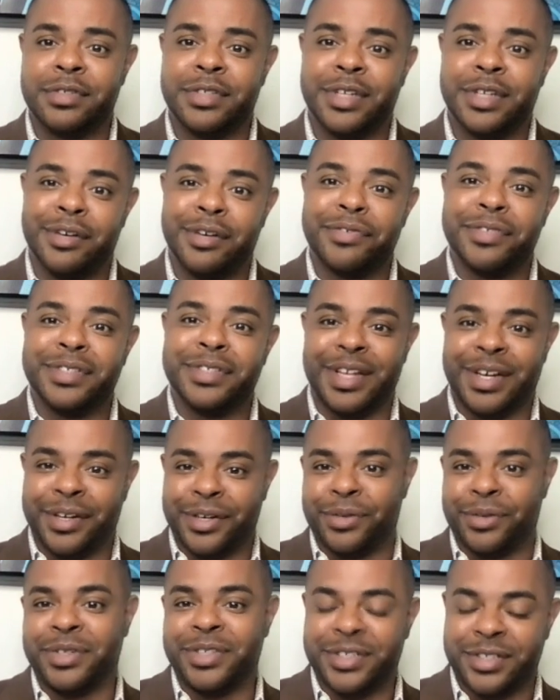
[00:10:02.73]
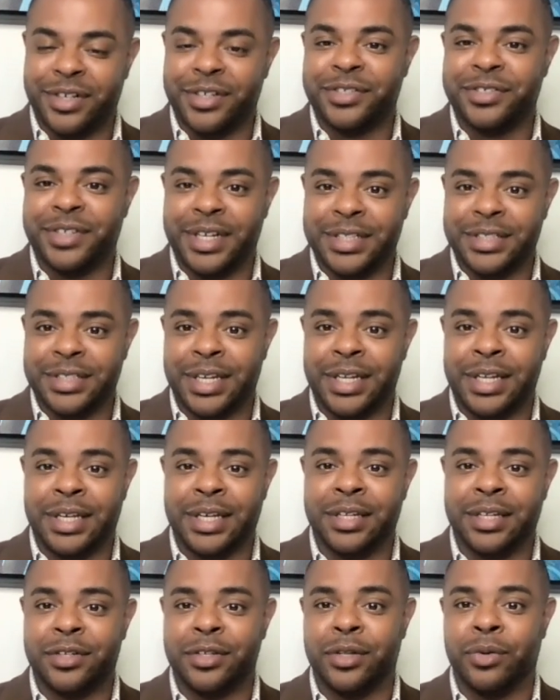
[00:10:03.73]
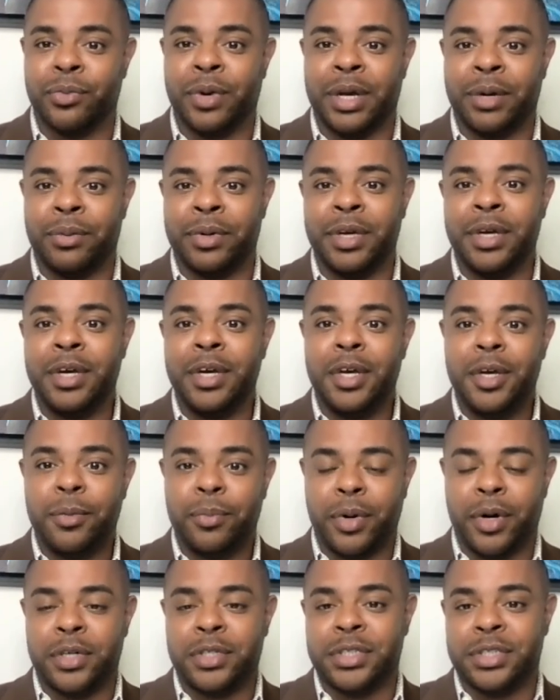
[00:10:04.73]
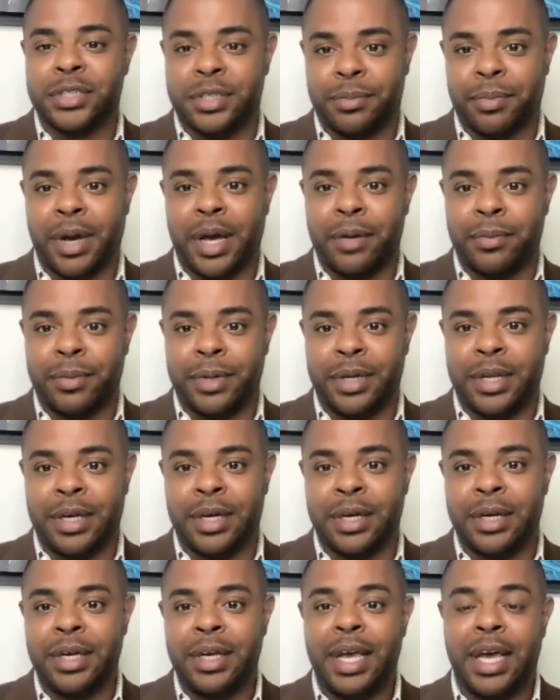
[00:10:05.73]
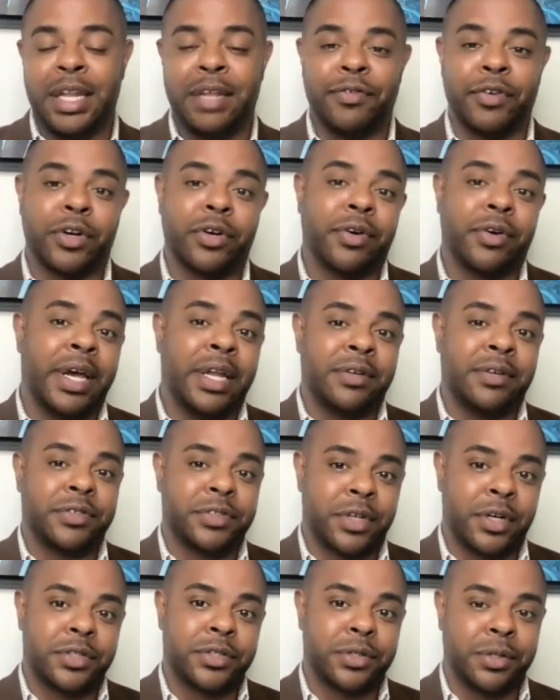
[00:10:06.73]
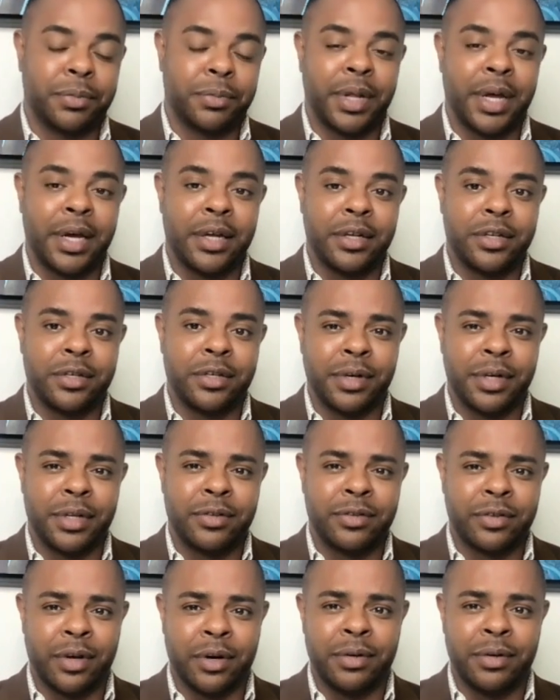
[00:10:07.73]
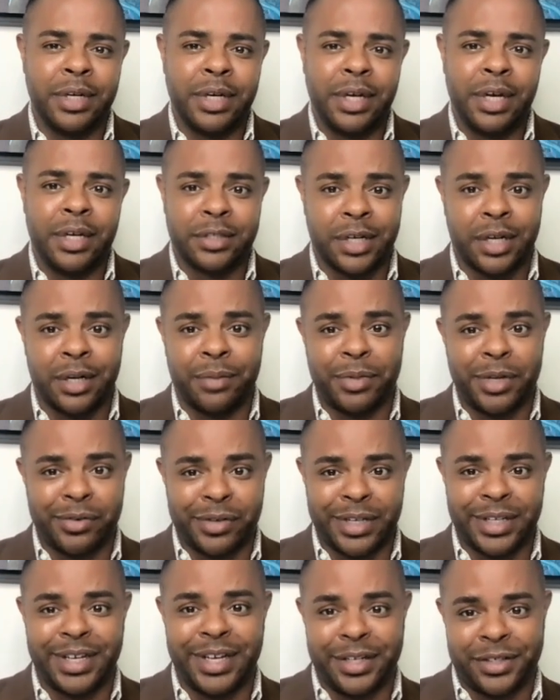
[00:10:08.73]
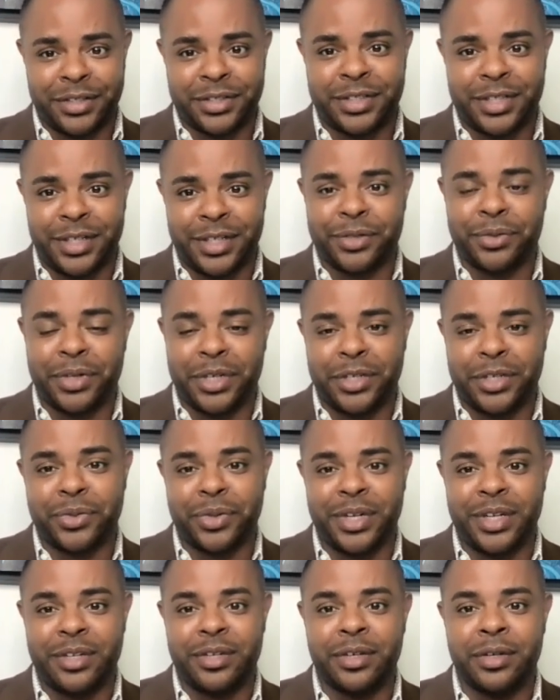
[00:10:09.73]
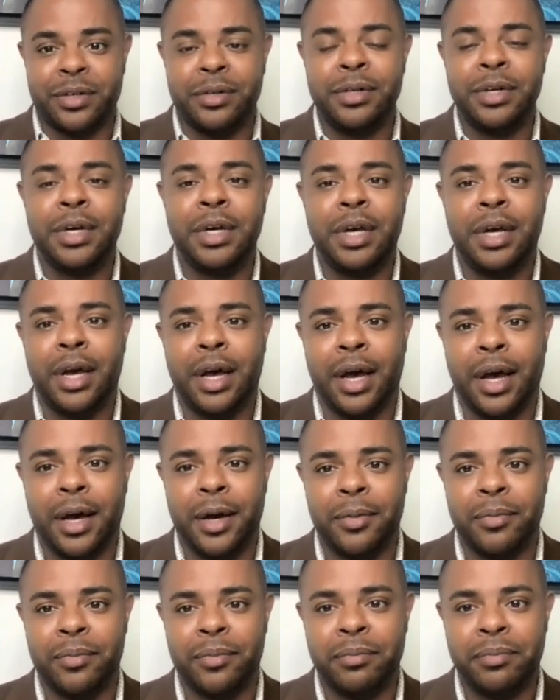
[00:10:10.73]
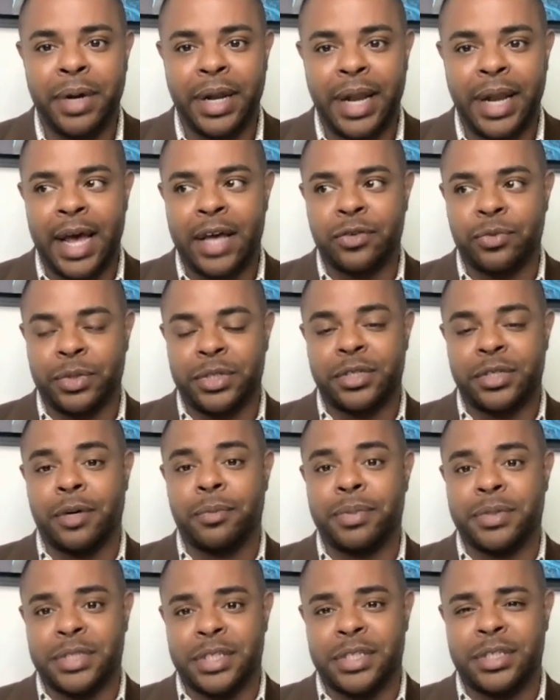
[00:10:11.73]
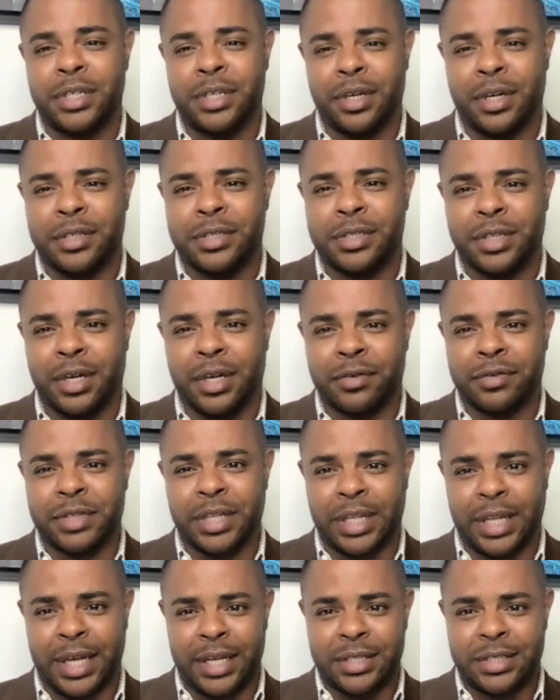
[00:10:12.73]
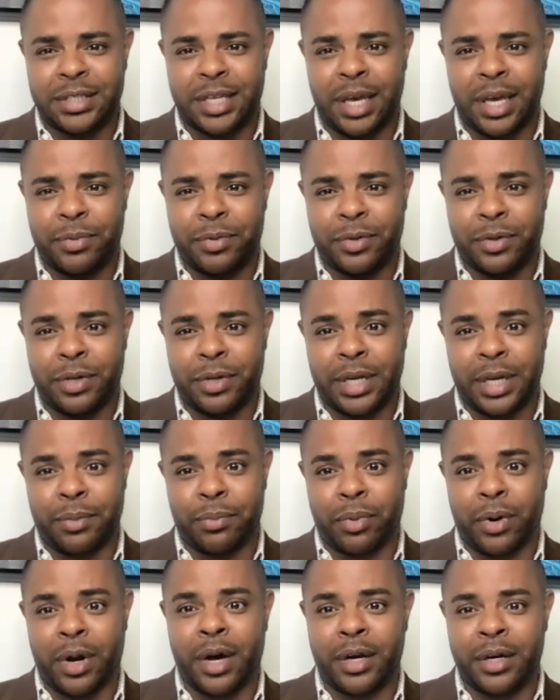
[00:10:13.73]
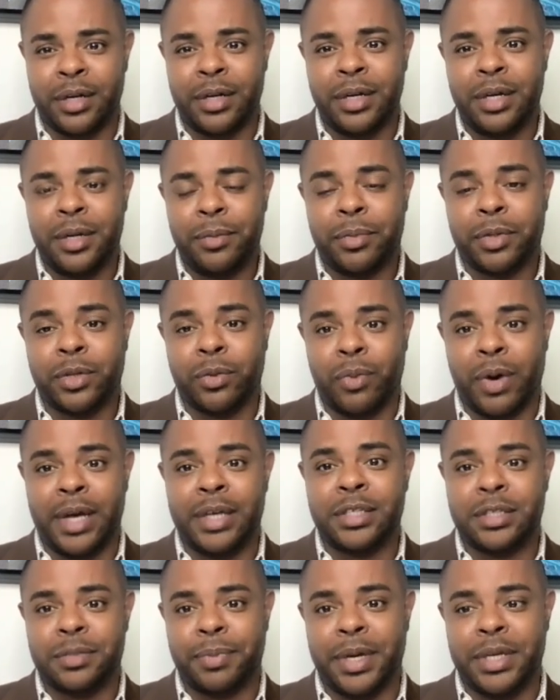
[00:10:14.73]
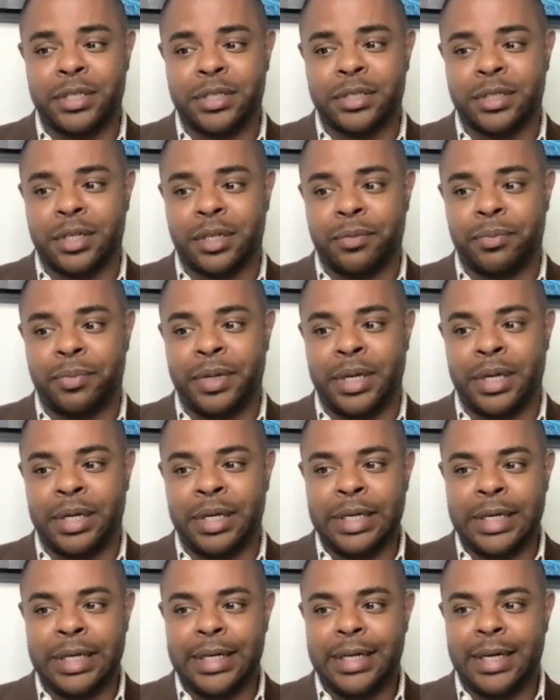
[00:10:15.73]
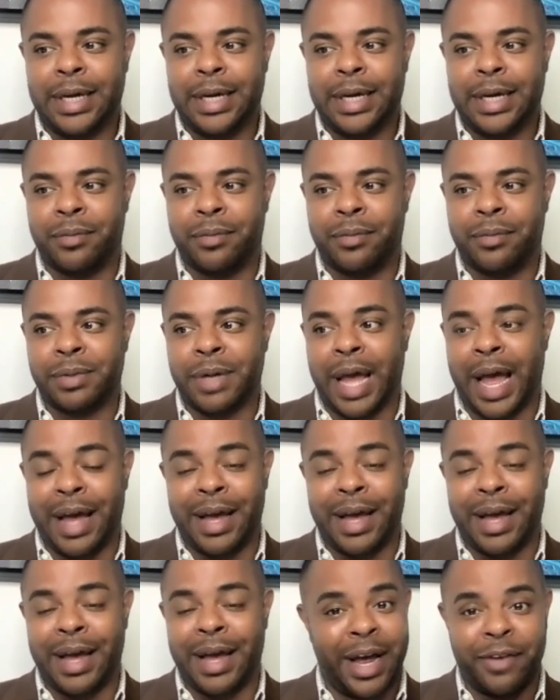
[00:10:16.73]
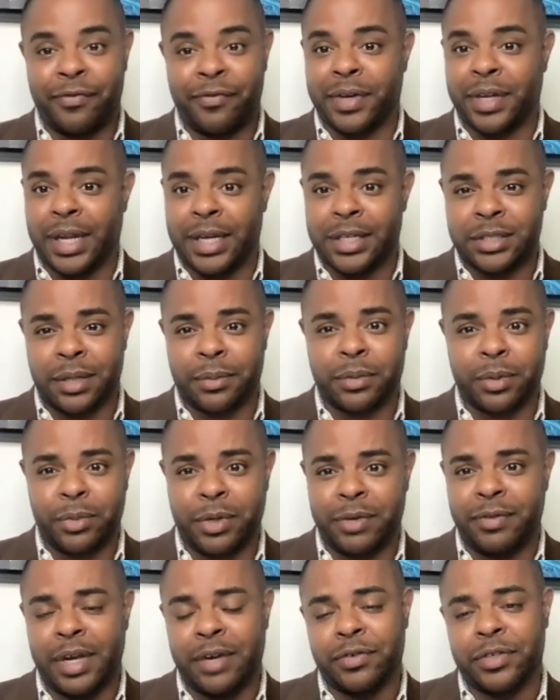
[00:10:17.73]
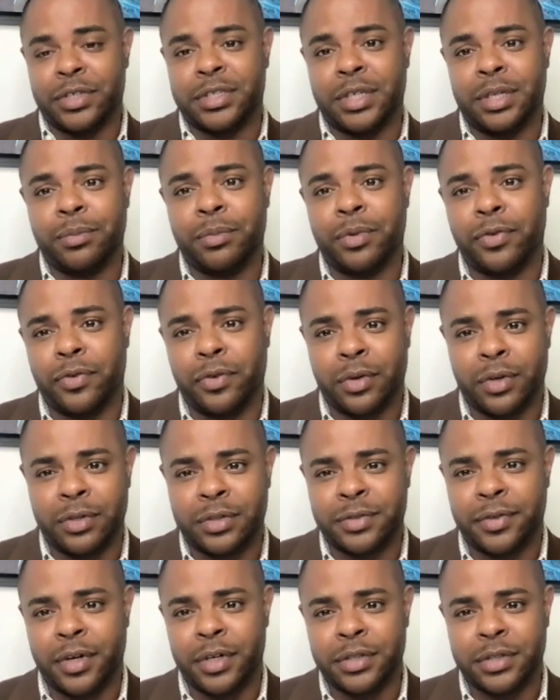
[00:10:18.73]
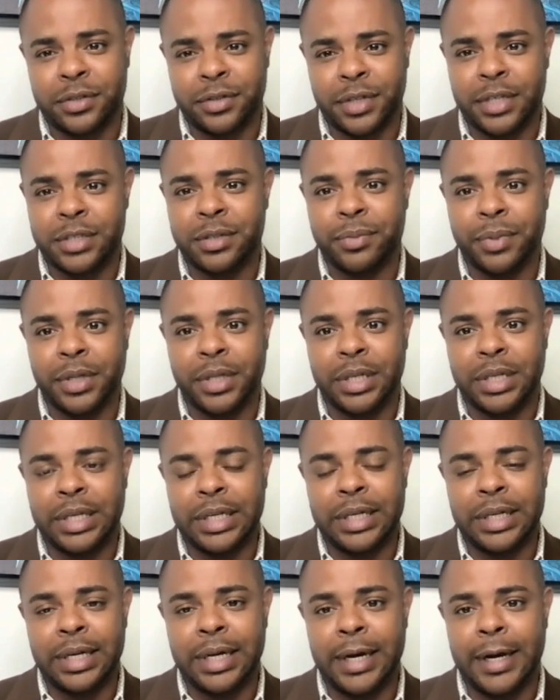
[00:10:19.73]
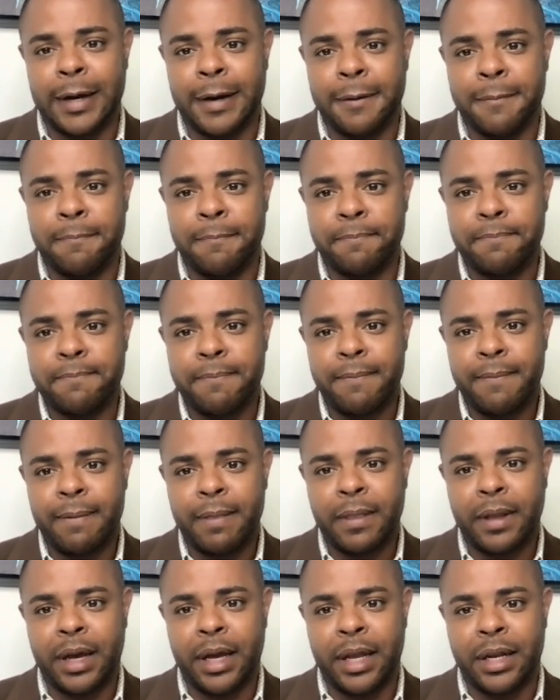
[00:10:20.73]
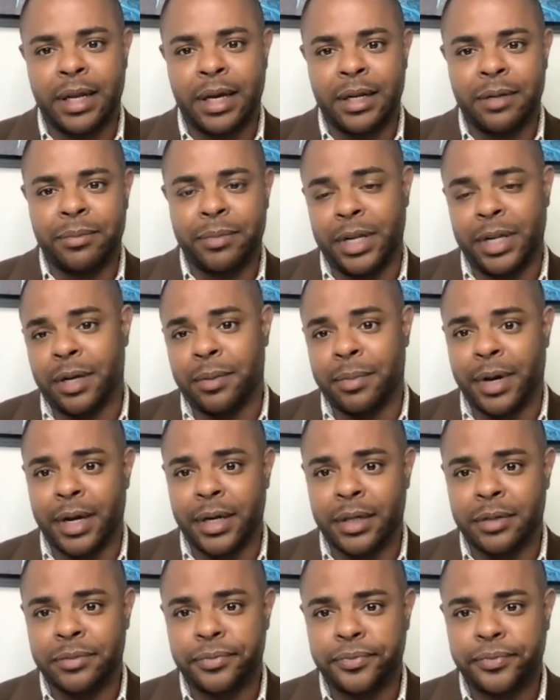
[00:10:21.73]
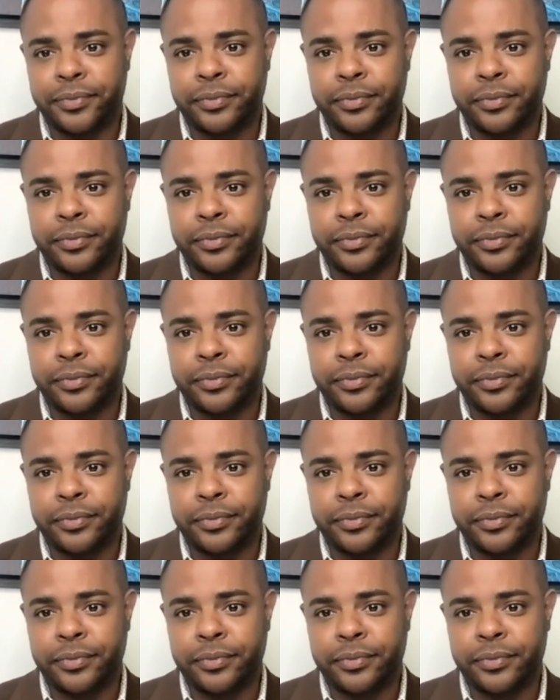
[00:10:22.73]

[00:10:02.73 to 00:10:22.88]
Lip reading: of self is now going to start translating into the way we purchase and buy media, and even creative starts to apply to it. So it's going to be a really interesting 2022. But as we start positioning ourselves, the landscape is going to get broader, but the white space is going to be, I feel like, something we've never seen before as far as addressability and media buying.